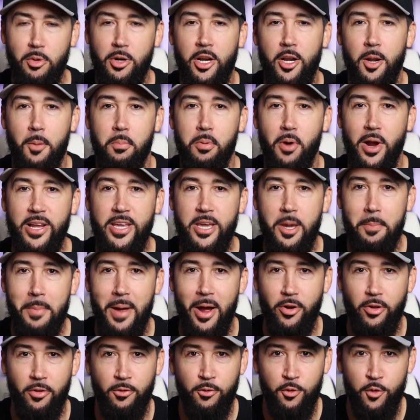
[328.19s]
were going to break him
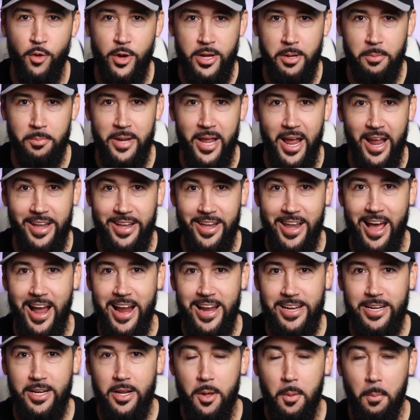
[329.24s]
out and free him that
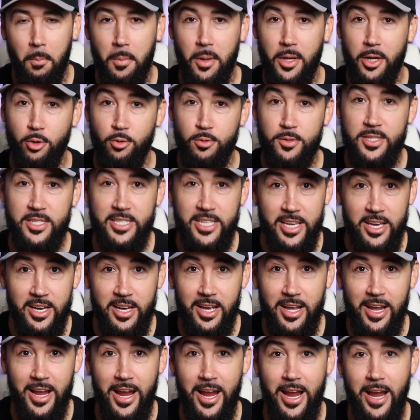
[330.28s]
night, but
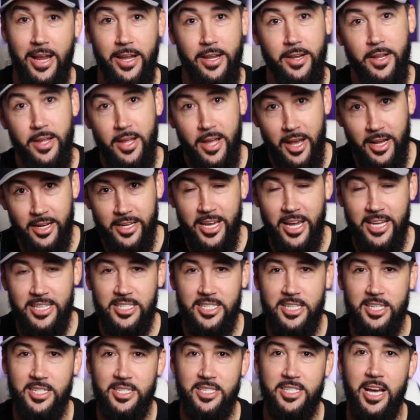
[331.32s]
Lucia and
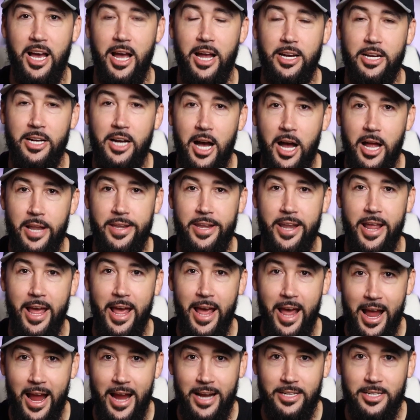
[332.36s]
Acacius got caught in the
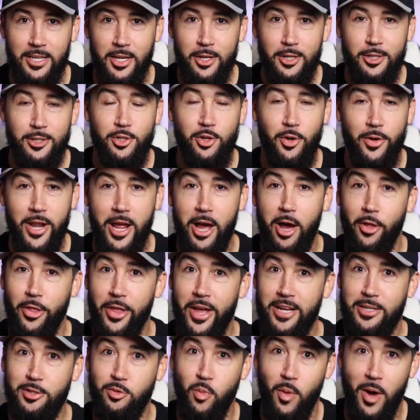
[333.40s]
act. So now
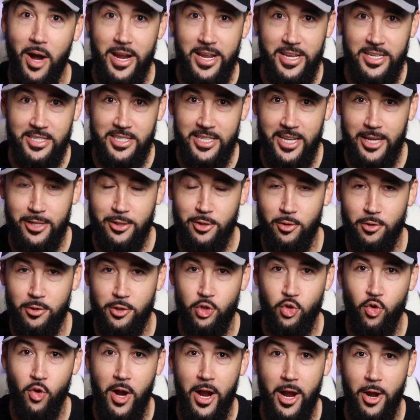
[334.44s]
that's why he stands on
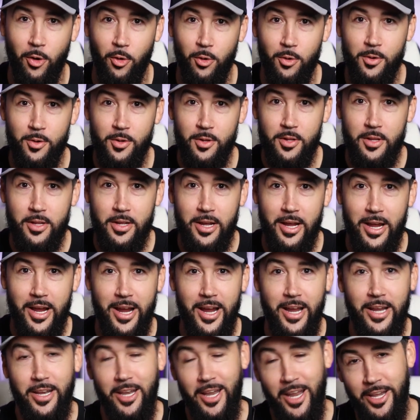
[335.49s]
trial
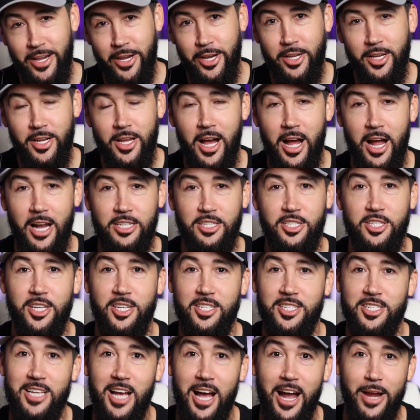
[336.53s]
and letting the gods
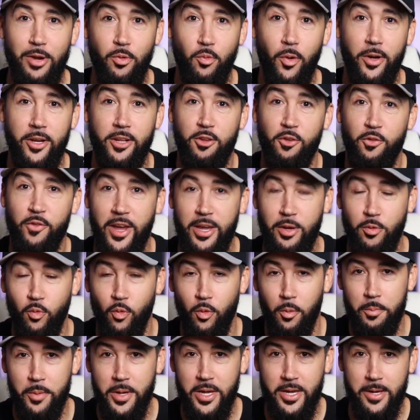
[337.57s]
decide what his fate
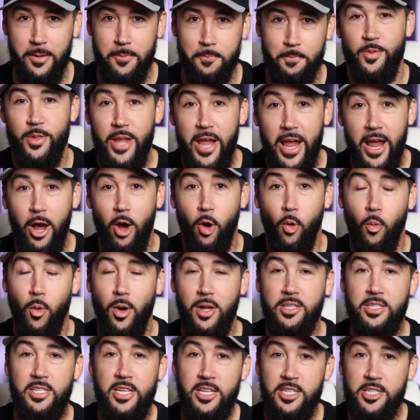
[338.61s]
will be. Now,
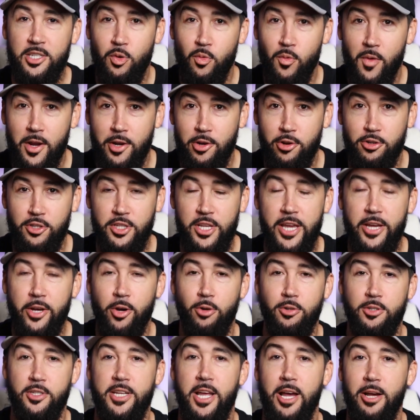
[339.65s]
once he surrenders, he
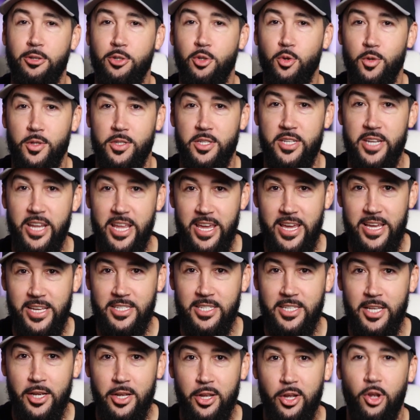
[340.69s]
goes down to his knees.